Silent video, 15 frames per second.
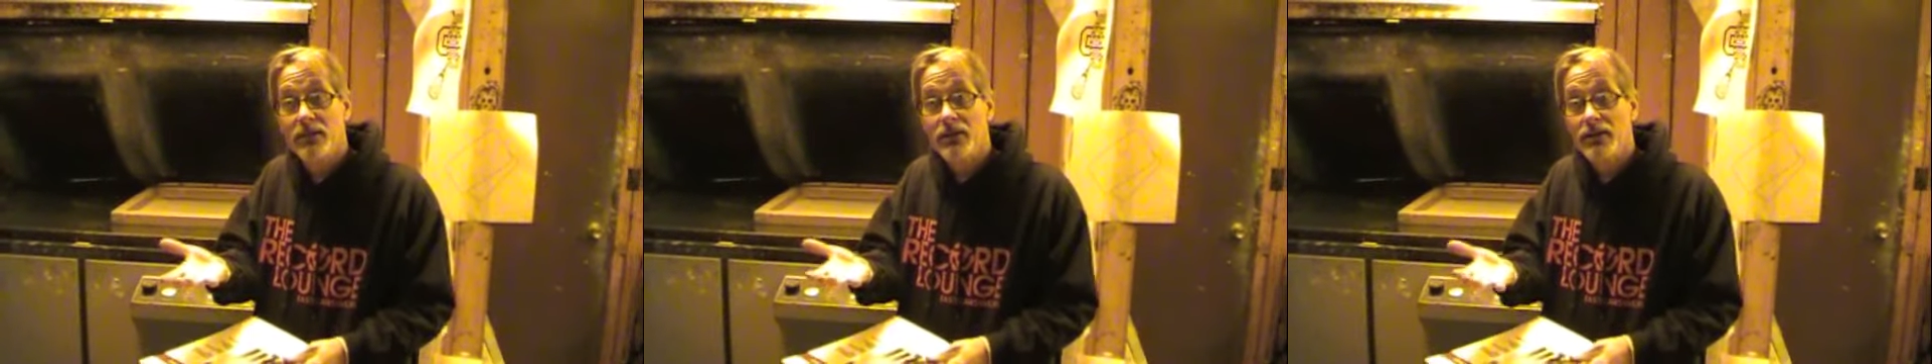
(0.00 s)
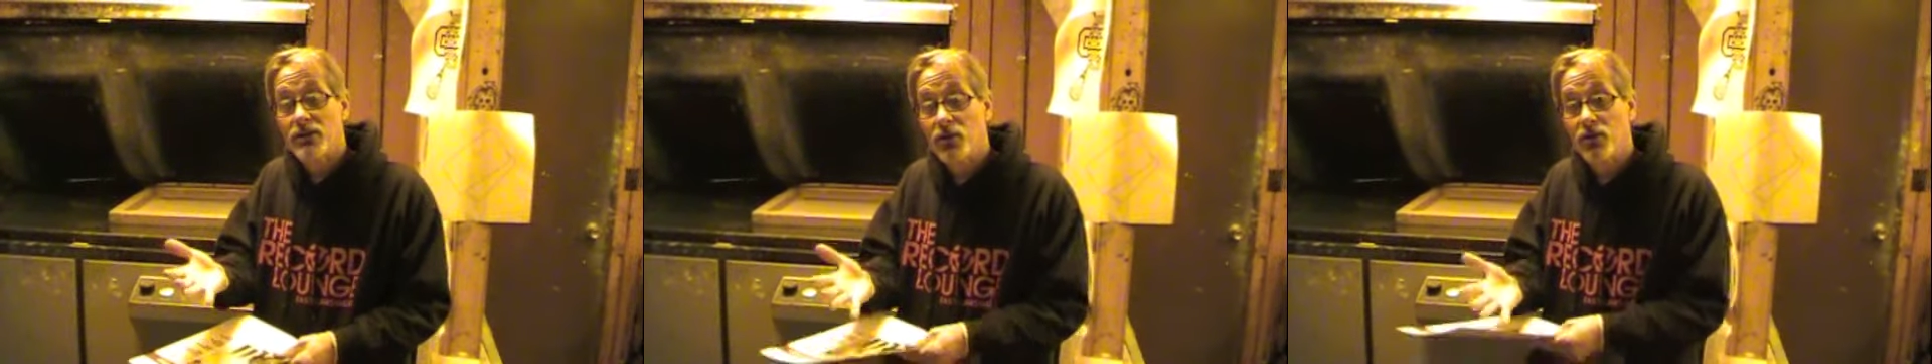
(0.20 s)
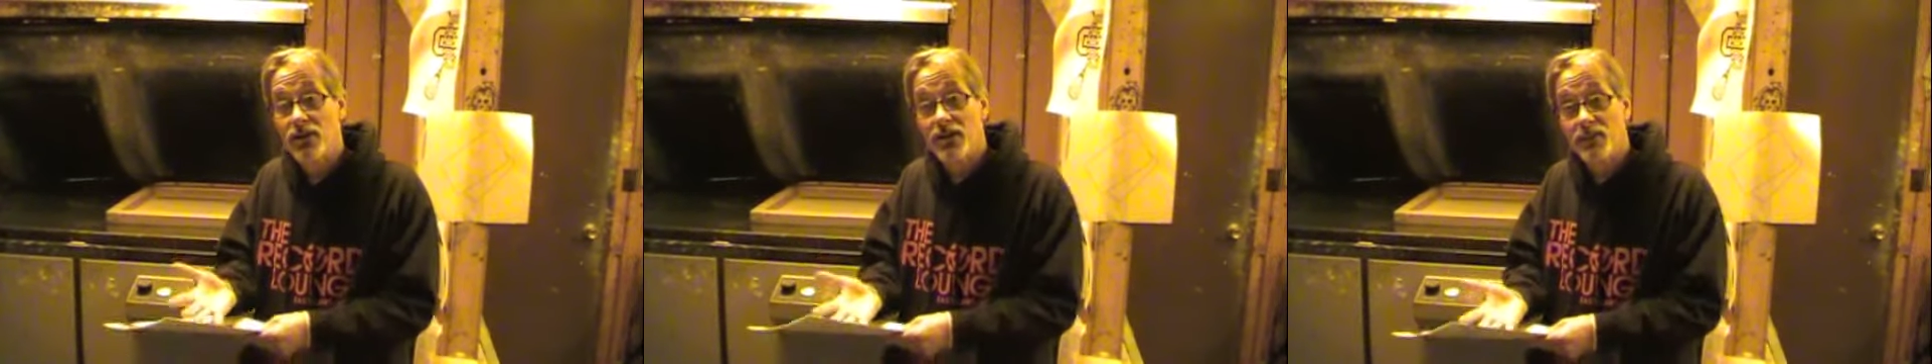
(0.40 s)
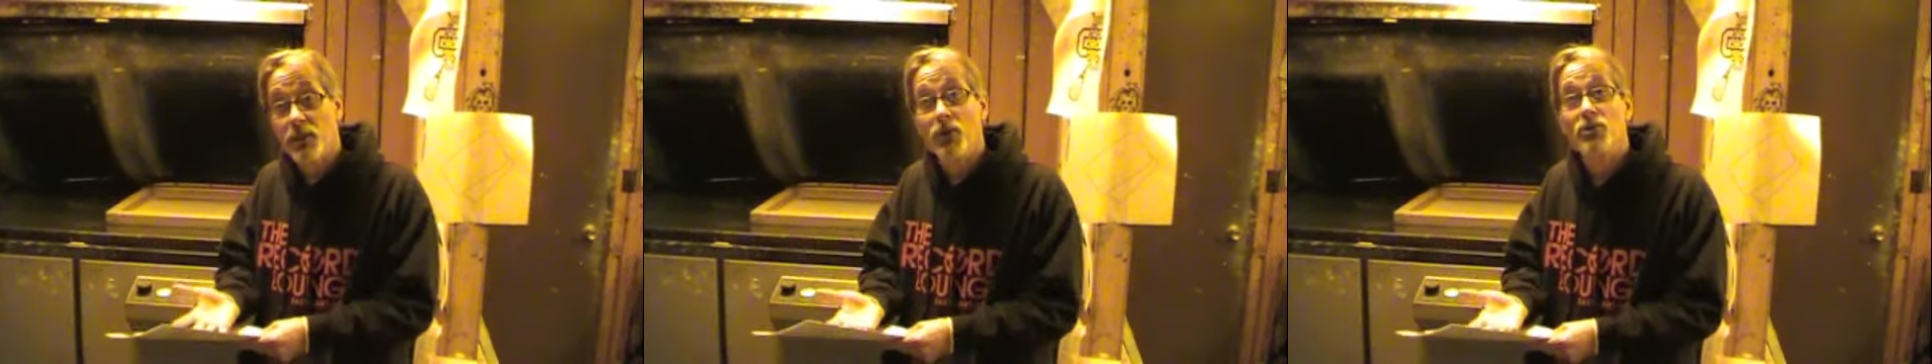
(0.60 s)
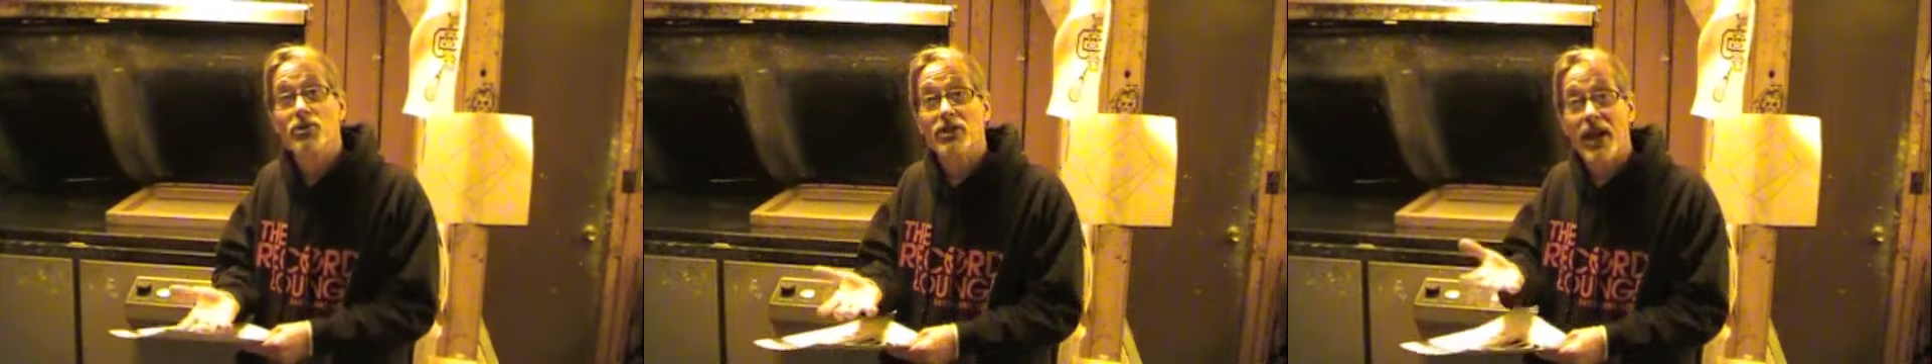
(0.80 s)
so the
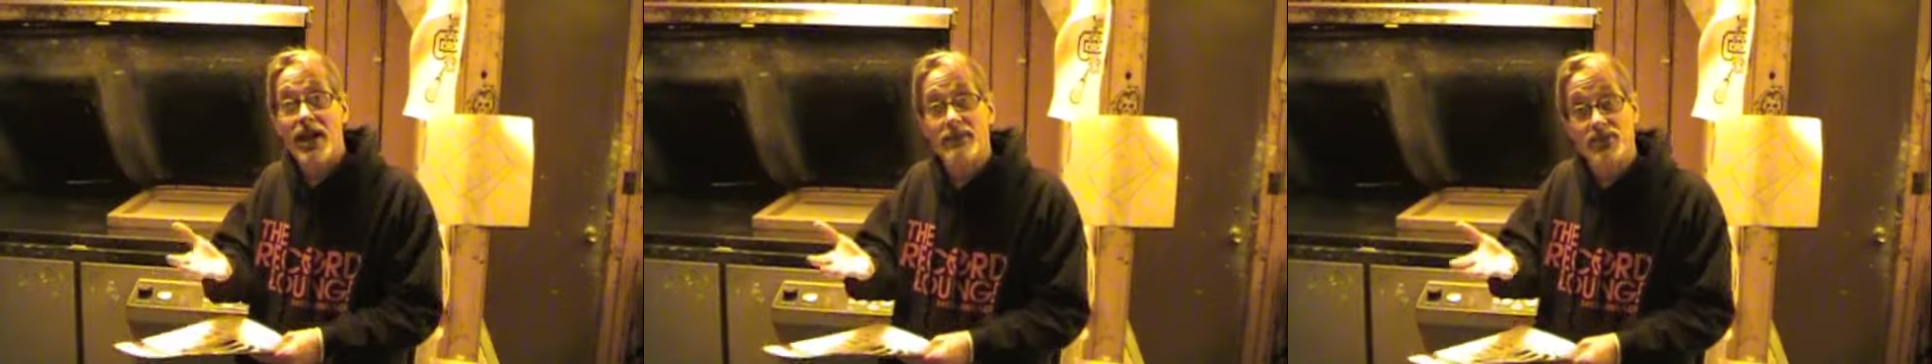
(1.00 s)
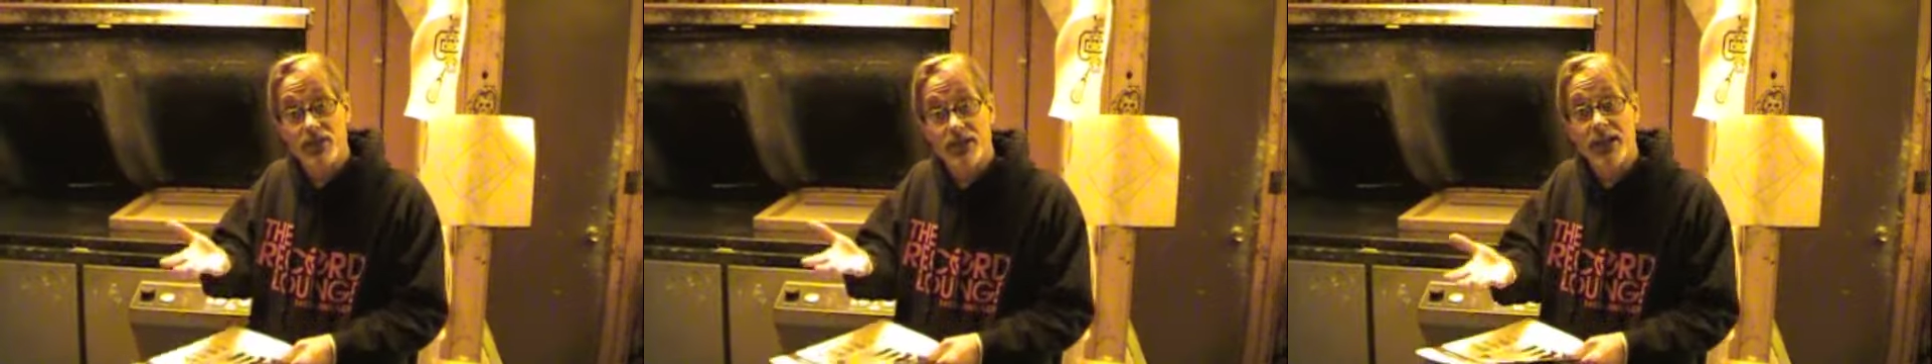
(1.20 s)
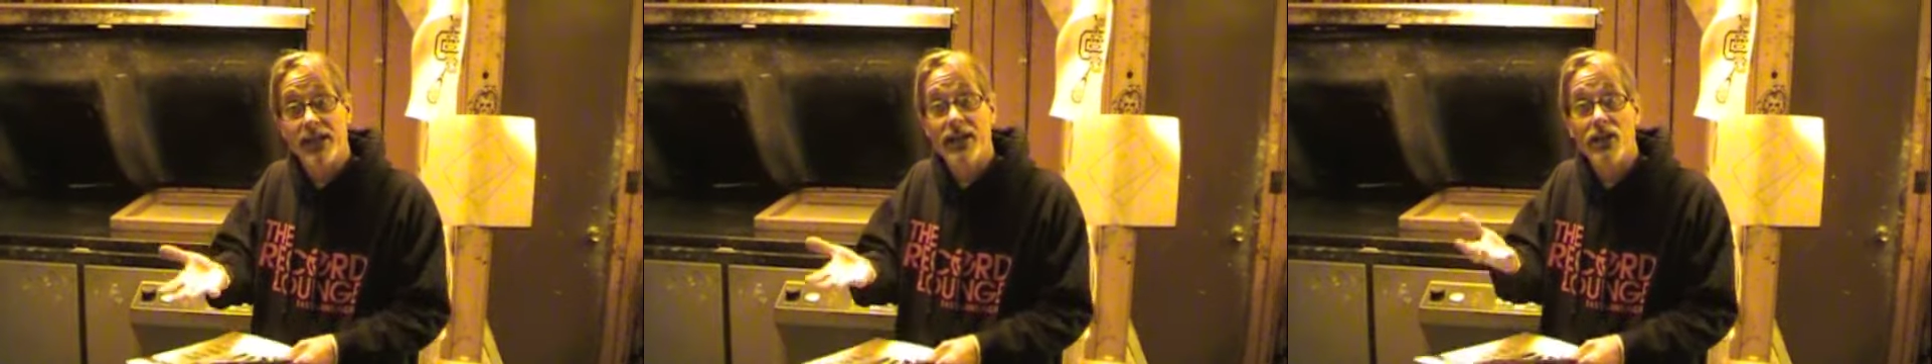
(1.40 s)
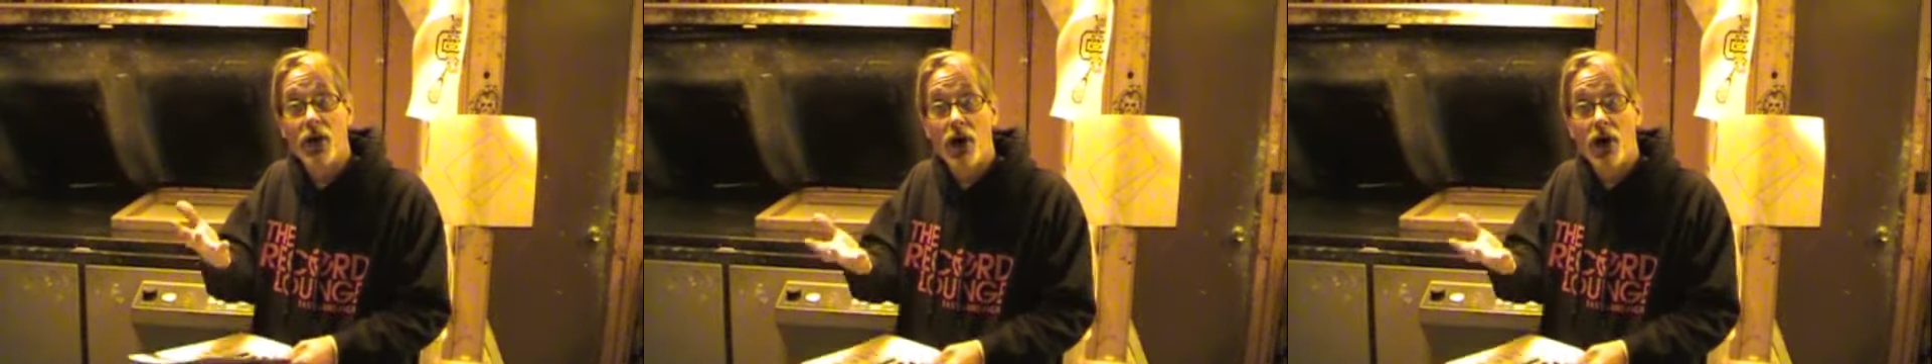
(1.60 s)
exposure time is going to get